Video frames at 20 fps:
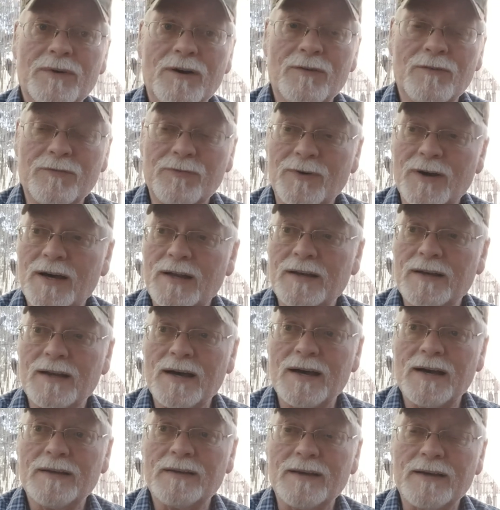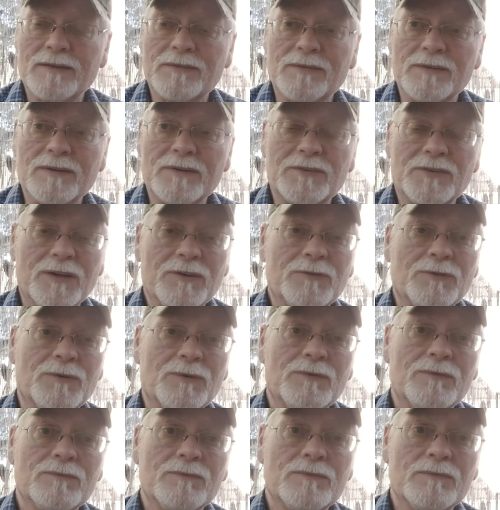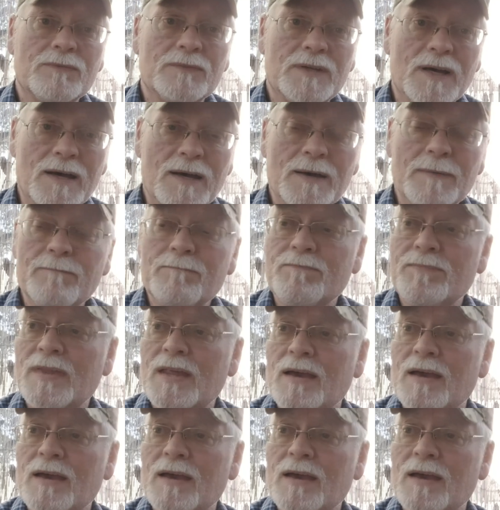on Friday night. That's Central Time.